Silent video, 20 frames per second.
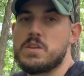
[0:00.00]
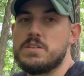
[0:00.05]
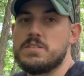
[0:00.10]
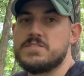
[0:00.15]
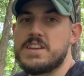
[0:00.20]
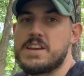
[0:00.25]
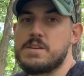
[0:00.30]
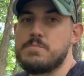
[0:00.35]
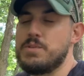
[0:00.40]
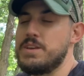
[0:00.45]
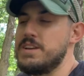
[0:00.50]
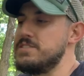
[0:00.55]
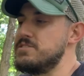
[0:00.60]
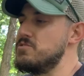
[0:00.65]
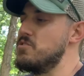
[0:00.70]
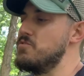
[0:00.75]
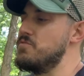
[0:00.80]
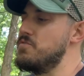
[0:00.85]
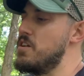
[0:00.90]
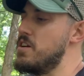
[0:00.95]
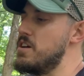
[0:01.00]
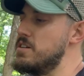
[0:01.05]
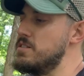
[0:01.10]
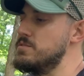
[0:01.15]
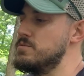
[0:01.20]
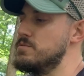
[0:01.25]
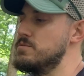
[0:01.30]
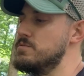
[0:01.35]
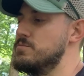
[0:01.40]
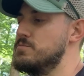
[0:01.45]
second place so far.
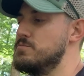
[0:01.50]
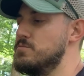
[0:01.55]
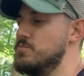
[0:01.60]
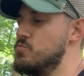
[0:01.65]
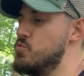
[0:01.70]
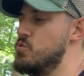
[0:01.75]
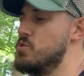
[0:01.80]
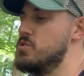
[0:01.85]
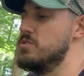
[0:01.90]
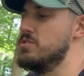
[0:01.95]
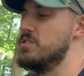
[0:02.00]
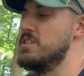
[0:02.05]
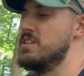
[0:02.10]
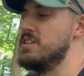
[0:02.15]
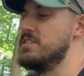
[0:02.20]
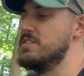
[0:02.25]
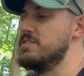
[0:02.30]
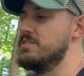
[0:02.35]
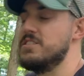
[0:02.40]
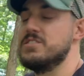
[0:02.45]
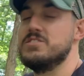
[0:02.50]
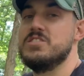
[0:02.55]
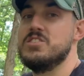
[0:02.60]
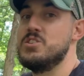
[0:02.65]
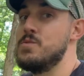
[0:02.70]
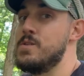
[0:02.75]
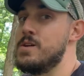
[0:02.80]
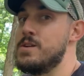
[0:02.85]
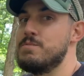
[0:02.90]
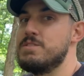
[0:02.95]
we'll uh,
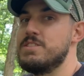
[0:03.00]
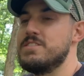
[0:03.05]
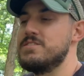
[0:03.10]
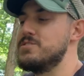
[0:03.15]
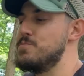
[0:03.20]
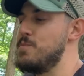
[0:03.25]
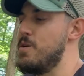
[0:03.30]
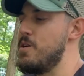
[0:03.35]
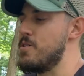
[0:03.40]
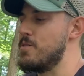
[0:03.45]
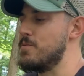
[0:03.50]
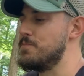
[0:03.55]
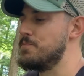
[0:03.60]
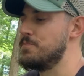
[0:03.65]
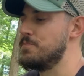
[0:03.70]
continue on with this tomorrow.